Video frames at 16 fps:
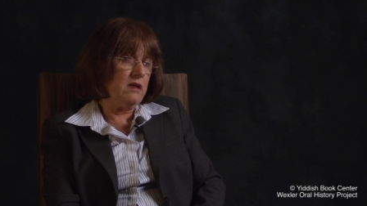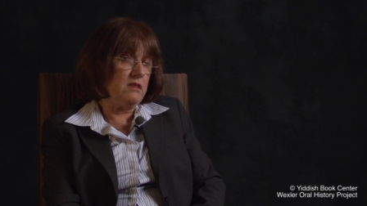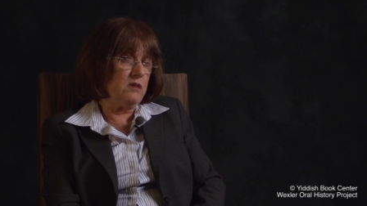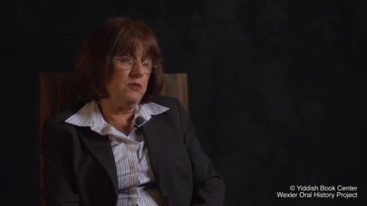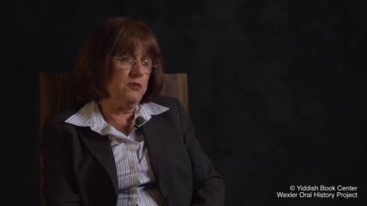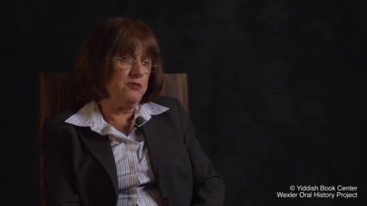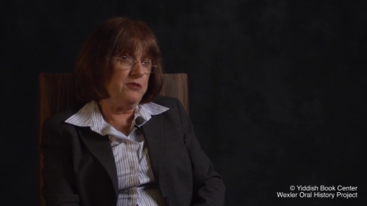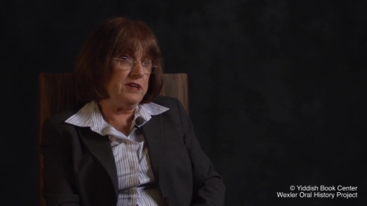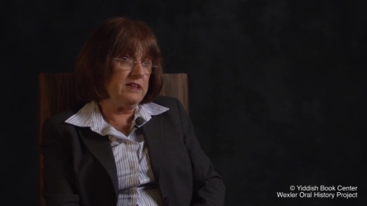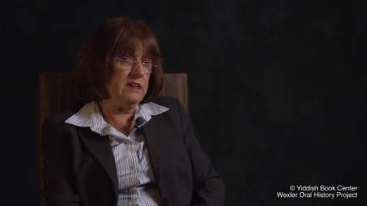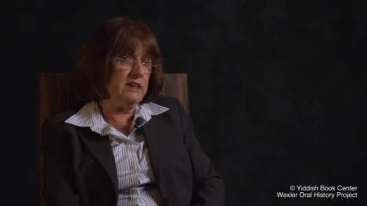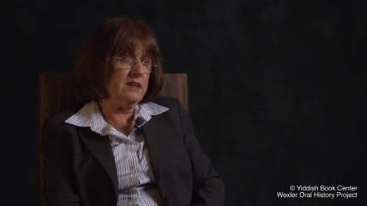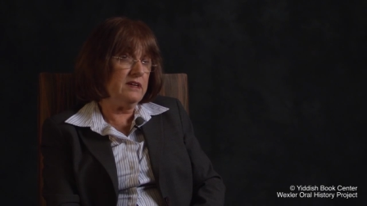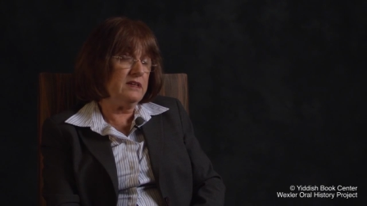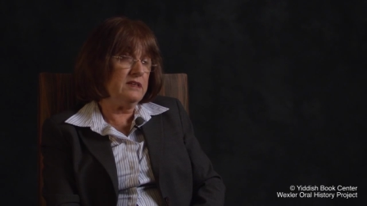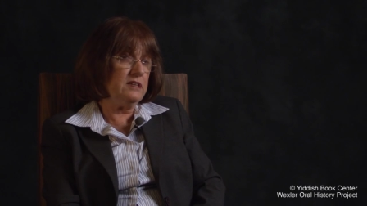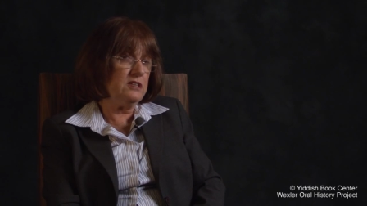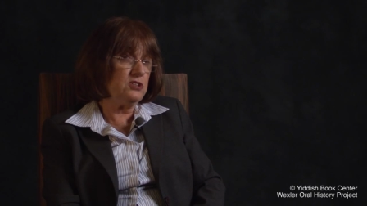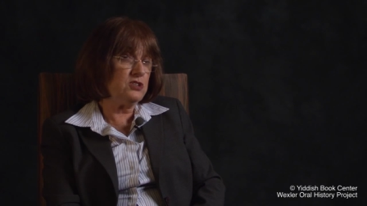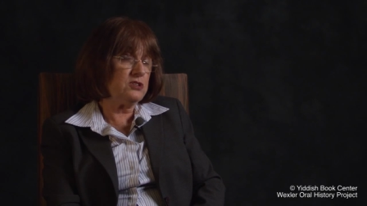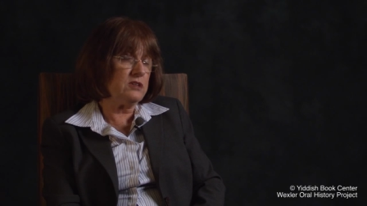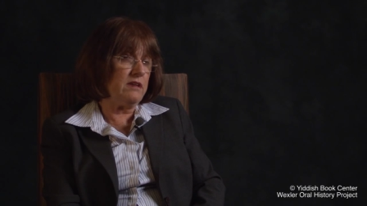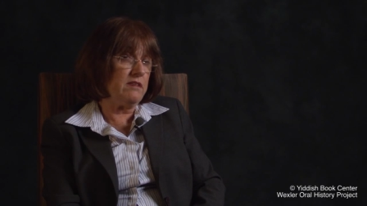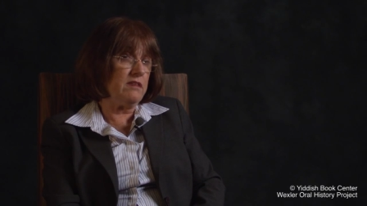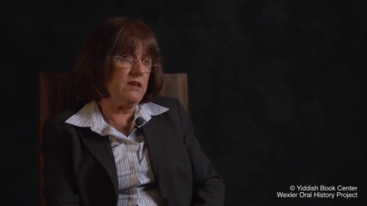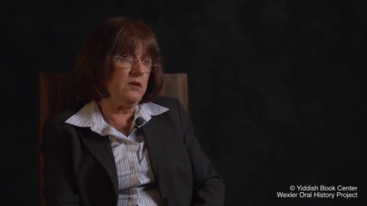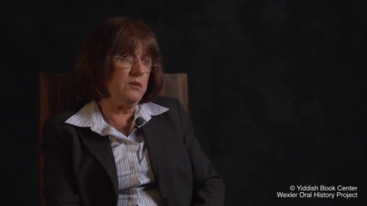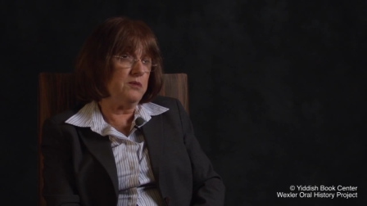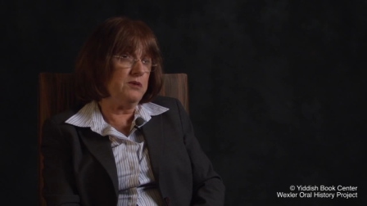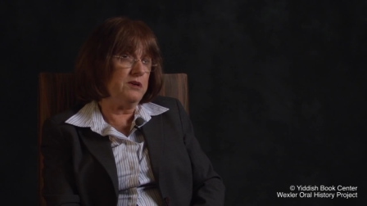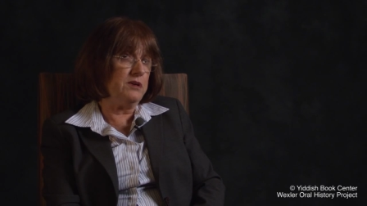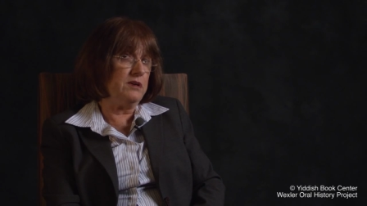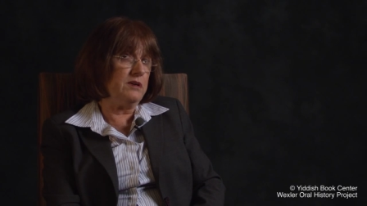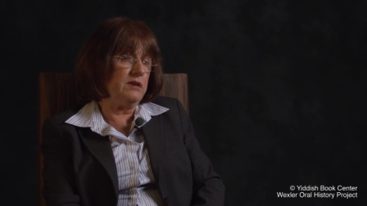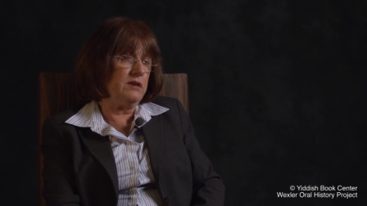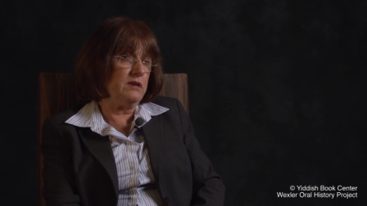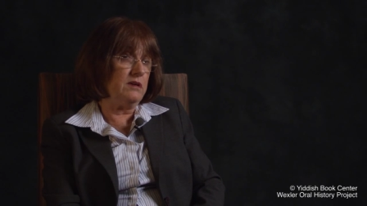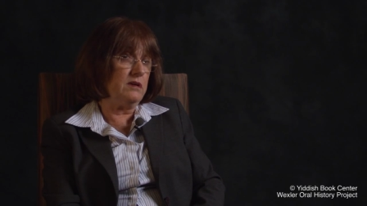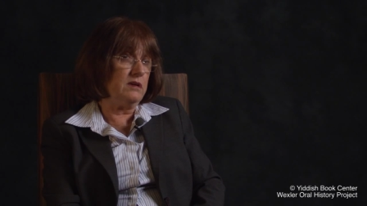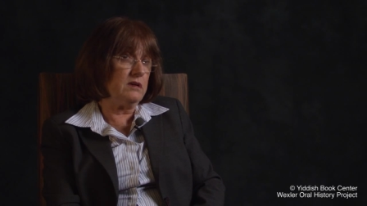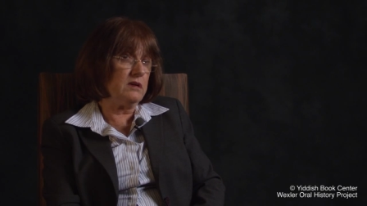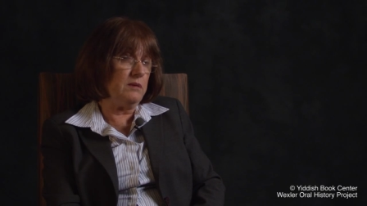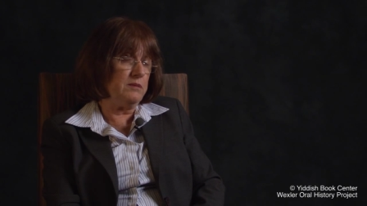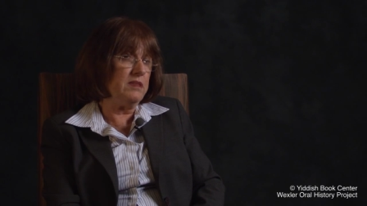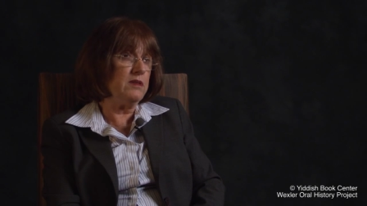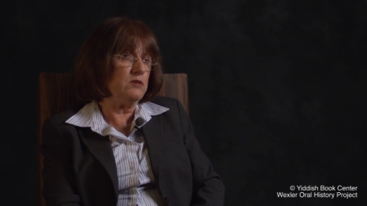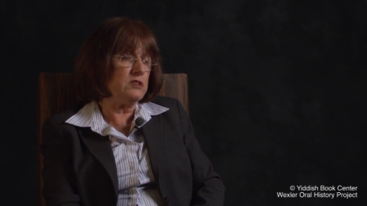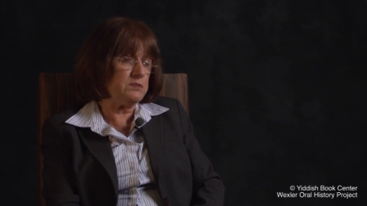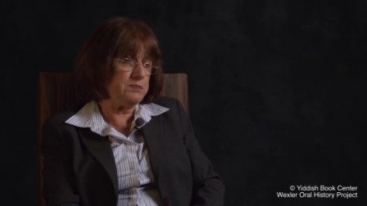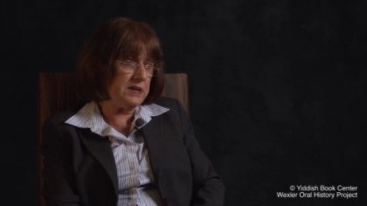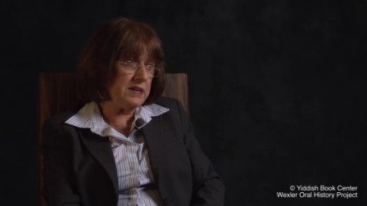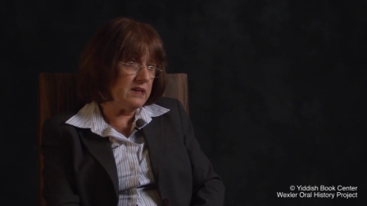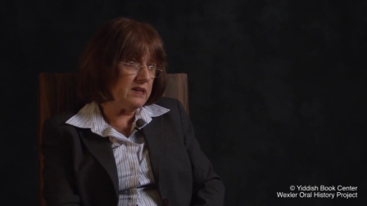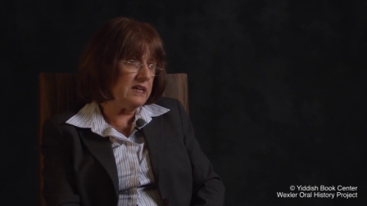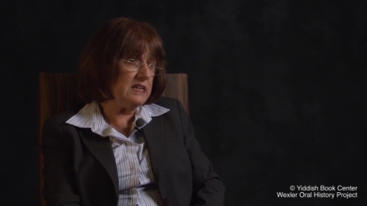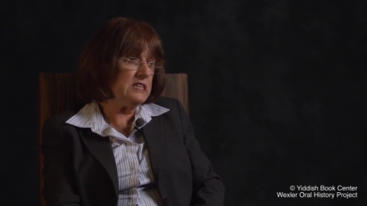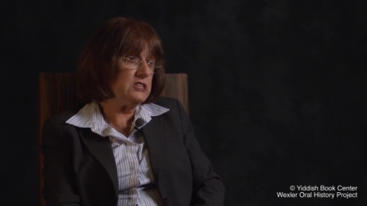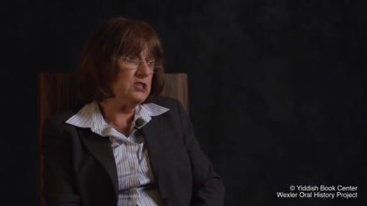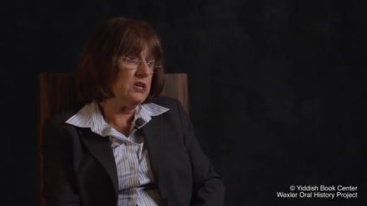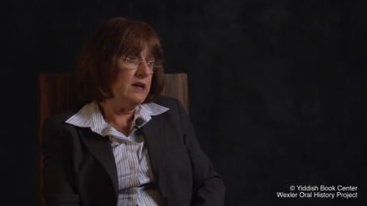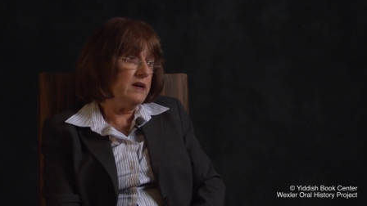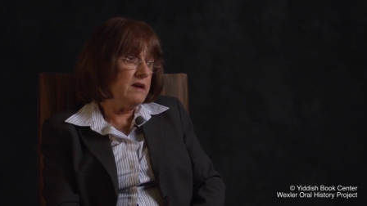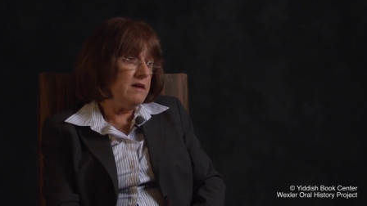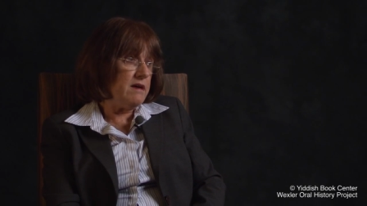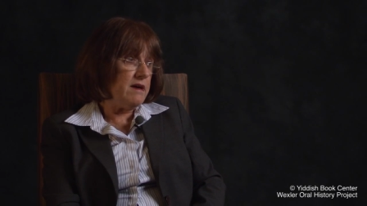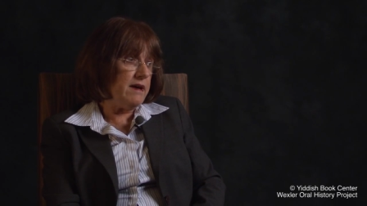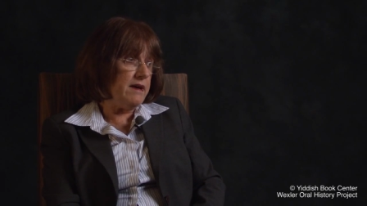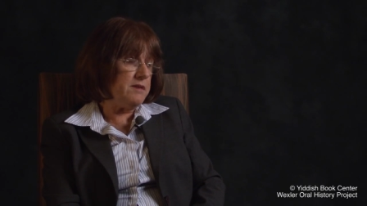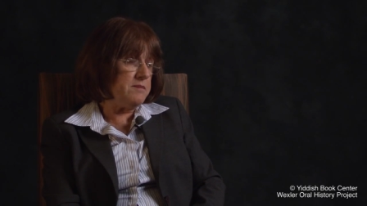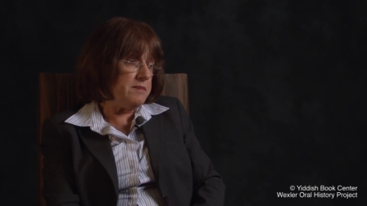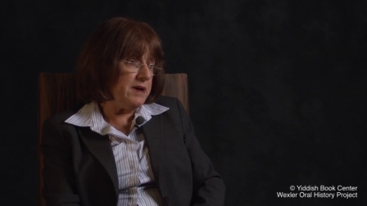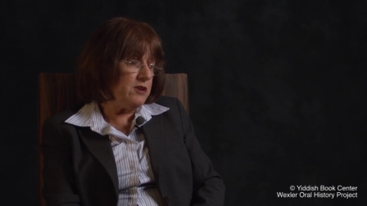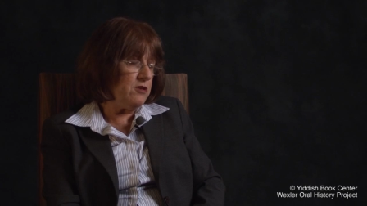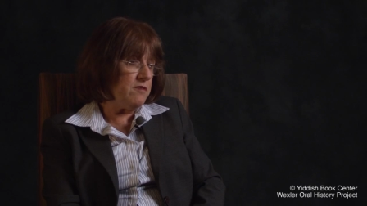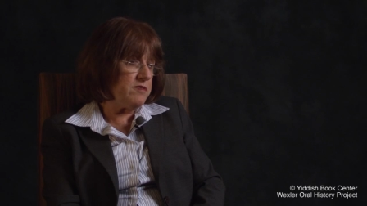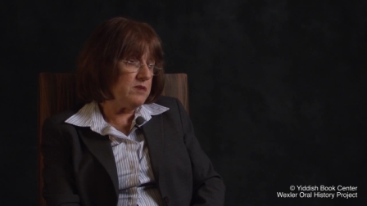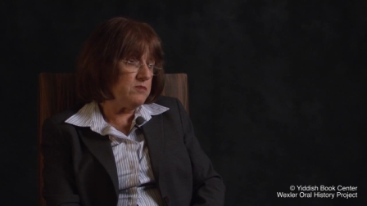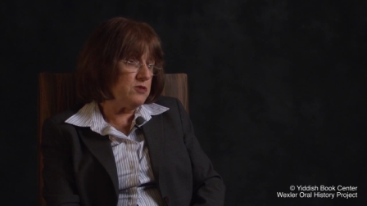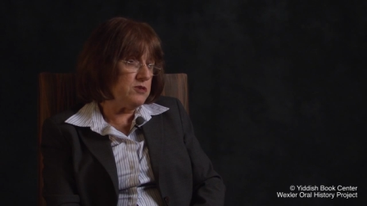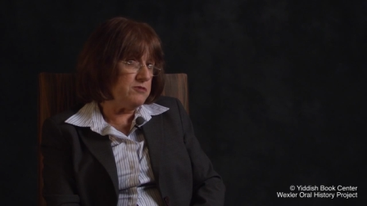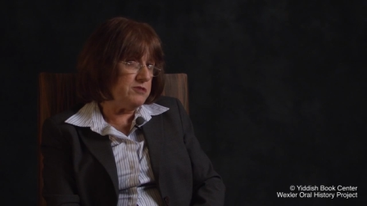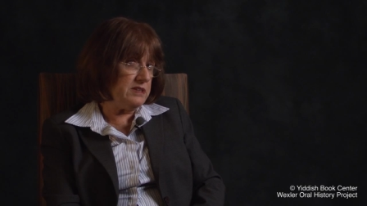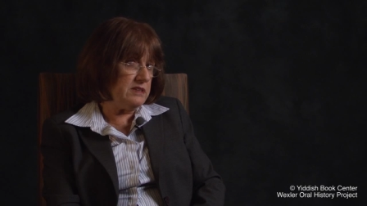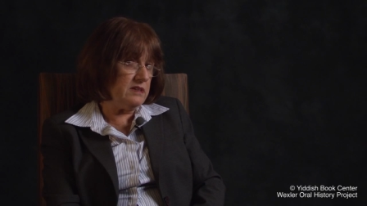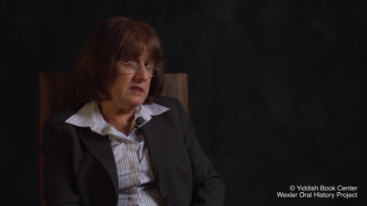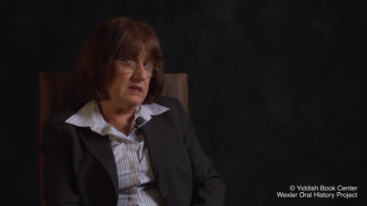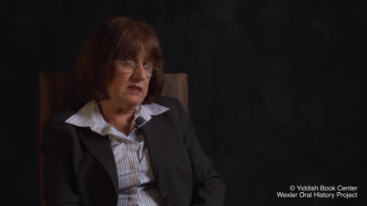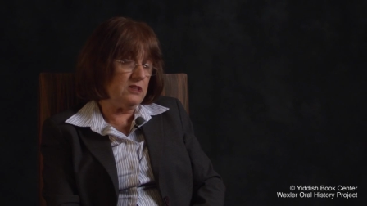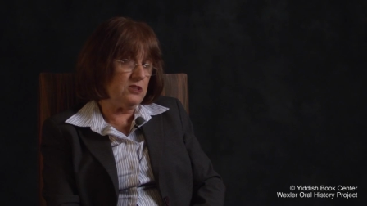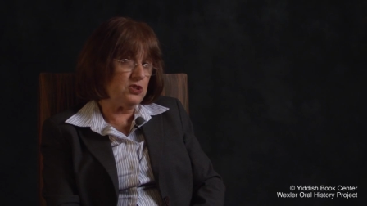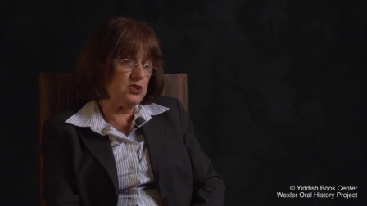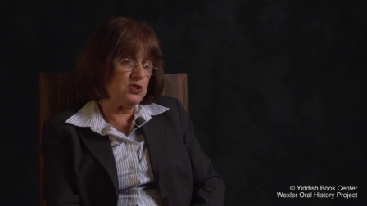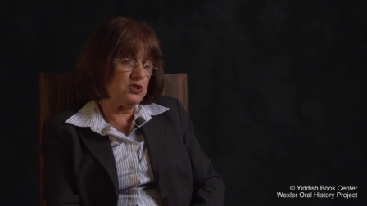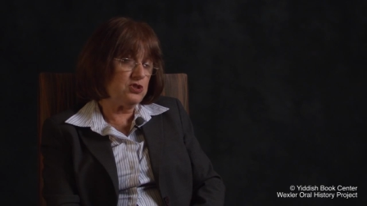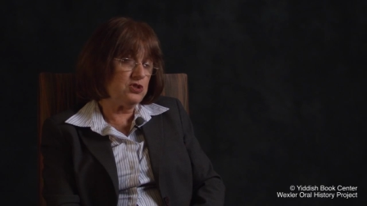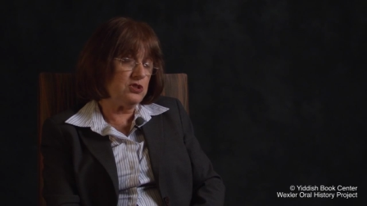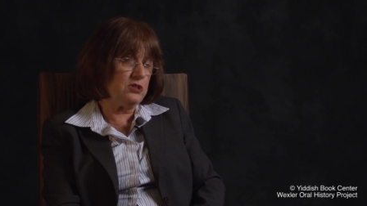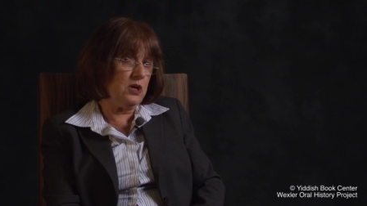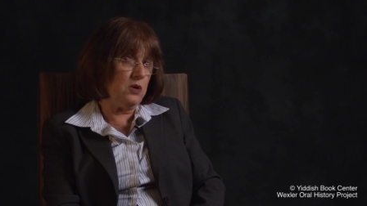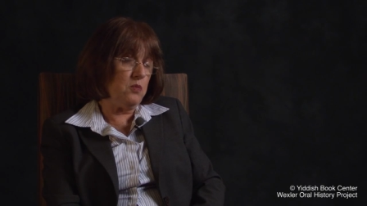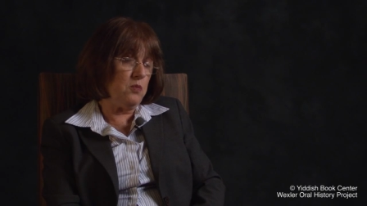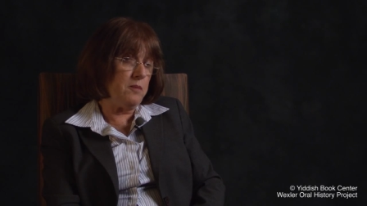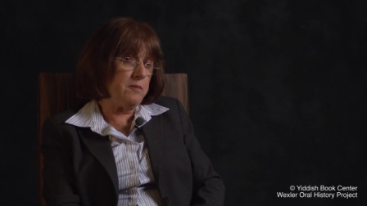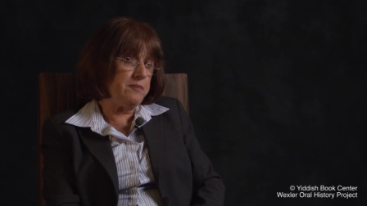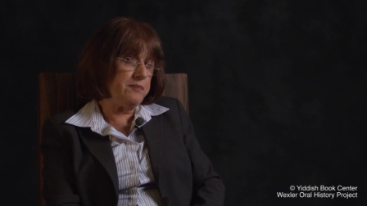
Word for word: They were reading Yiddish, and they were I mean they were speaking Yiddish, and many of them were reading Yiddish. Now,